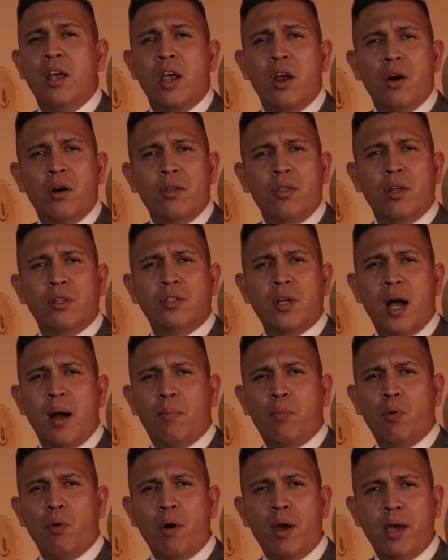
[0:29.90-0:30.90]
Here are the
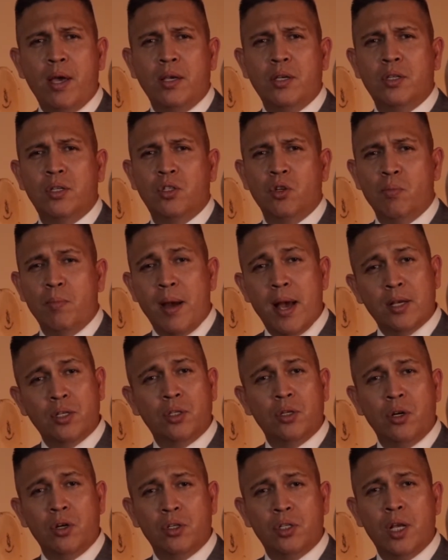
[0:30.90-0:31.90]
top ways to
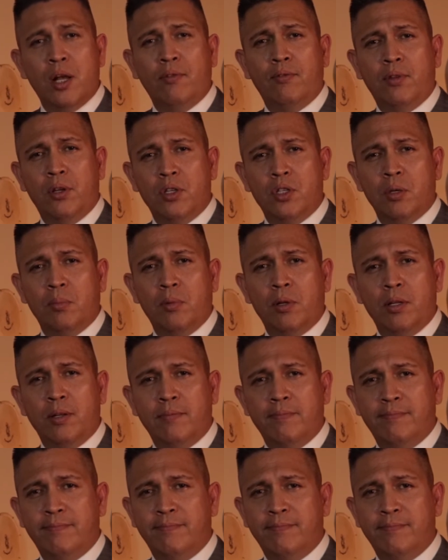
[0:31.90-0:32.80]
master your self discipline.